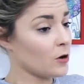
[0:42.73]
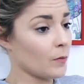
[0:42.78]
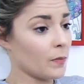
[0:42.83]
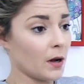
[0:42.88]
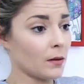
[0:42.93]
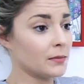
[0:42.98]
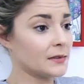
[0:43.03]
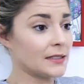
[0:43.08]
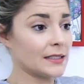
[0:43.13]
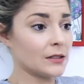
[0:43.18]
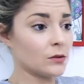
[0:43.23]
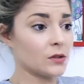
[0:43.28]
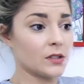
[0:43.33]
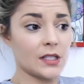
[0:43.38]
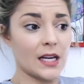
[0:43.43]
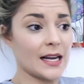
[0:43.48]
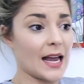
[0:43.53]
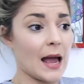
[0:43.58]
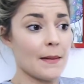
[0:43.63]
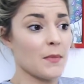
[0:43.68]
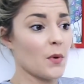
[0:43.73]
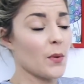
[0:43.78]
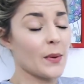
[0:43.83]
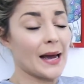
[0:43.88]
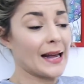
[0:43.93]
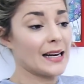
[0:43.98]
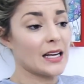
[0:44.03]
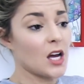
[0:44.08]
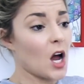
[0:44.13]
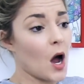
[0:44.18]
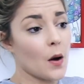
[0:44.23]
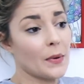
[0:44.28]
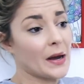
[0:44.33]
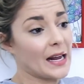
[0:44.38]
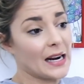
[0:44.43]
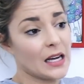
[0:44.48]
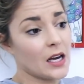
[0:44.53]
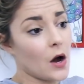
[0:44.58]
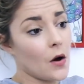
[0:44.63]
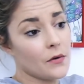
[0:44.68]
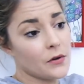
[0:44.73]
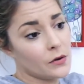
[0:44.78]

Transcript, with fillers: your publicist was like, Emma, we gotta go, we gotta go.